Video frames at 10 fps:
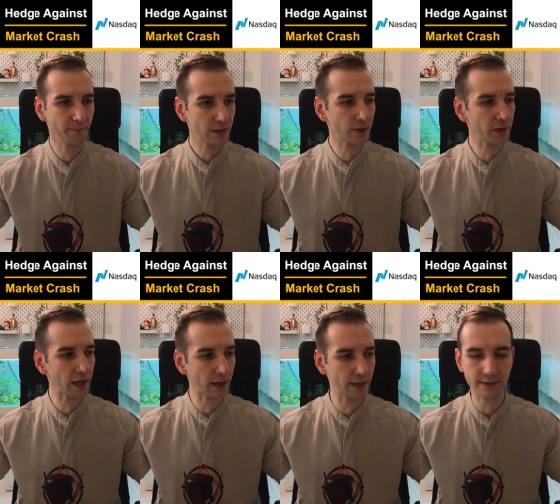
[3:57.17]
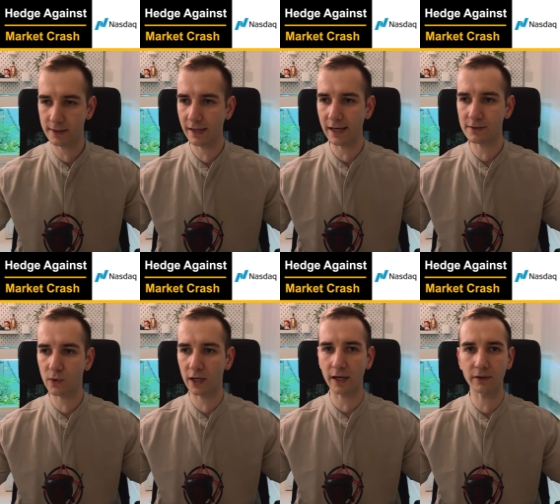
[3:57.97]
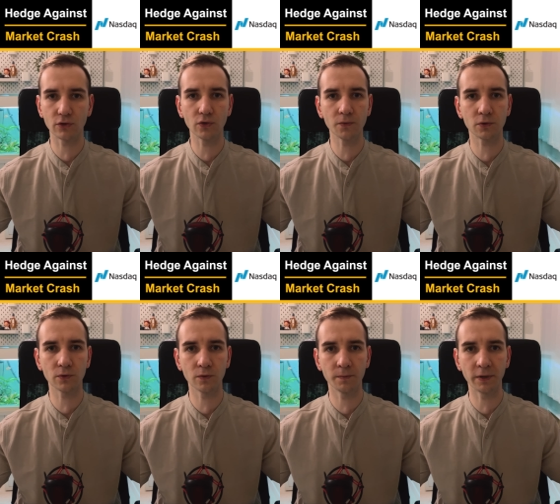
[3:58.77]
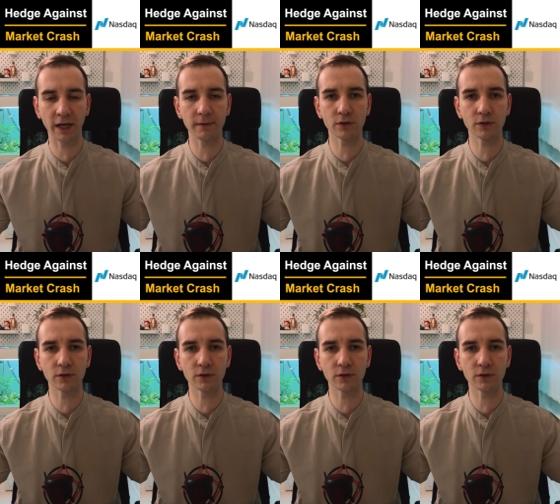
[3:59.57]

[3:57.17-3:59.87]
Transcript: So yeah guys, that's what I do to be able